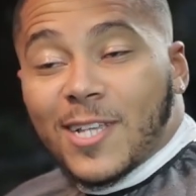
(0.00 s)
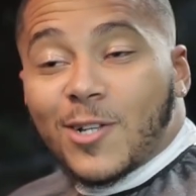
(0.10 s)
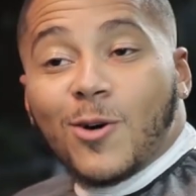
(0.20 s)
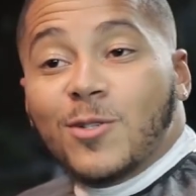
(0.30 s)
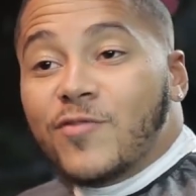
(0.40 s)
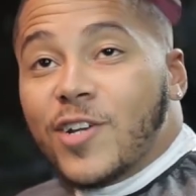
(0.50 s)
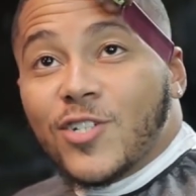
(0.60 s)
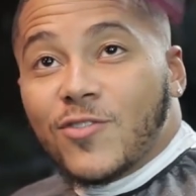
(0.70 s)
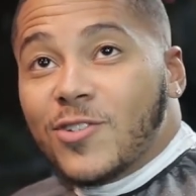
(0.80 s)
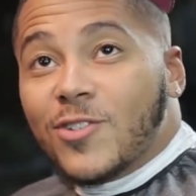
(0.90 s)
There's loads of
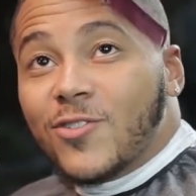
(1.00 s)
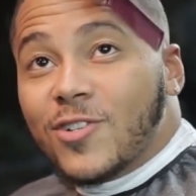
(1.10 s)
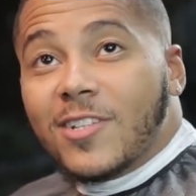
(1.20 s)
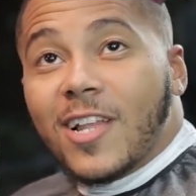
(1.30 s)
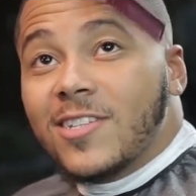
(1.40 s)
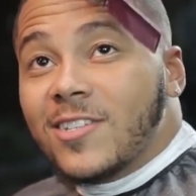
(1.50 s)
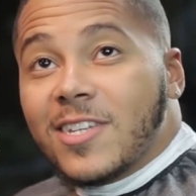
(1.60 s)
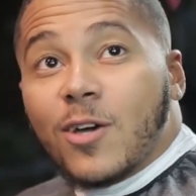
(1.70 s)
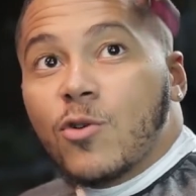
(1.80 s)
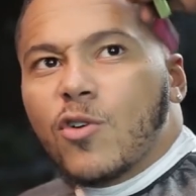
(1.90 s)
restaurants across
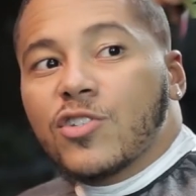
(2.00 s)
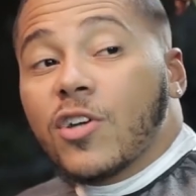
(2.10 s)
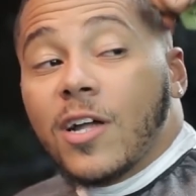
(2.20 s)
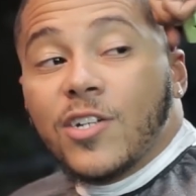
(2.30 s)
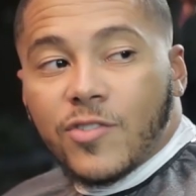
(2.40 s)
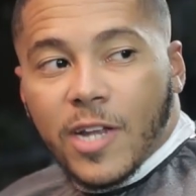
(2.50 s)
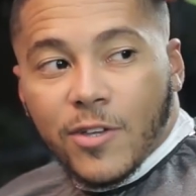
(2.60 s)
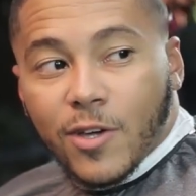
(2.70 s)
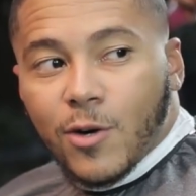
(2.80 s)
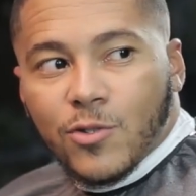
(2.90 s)
London, all across the country that
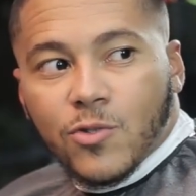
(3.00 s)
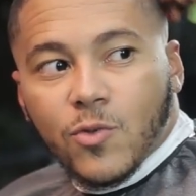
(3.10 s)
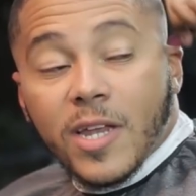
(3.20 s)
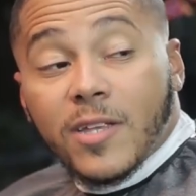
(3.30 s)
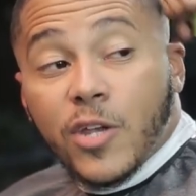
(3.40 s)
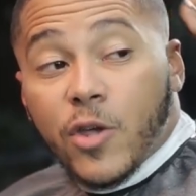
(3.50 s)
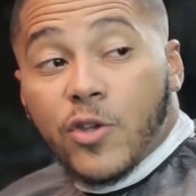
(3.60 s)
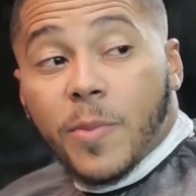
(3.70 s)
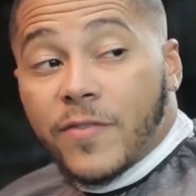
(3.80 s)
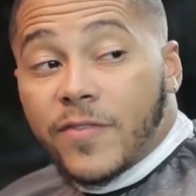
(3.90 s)
you can go to, and you
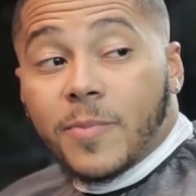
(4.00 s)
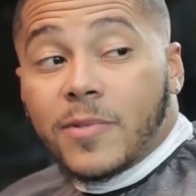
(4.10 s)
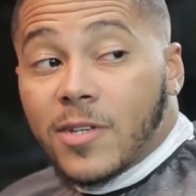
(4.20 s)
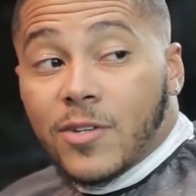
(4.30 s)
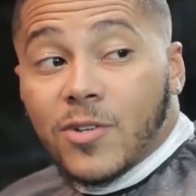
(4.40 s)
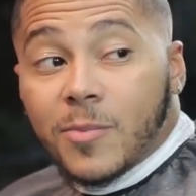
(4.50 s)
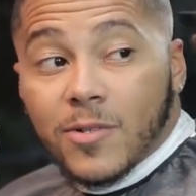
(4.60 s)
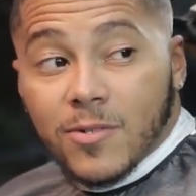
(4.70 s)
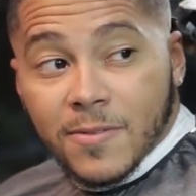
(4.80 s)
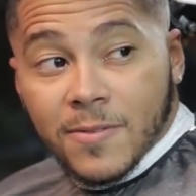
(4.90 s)
only pay 50% of your
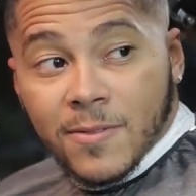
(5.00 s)
bill.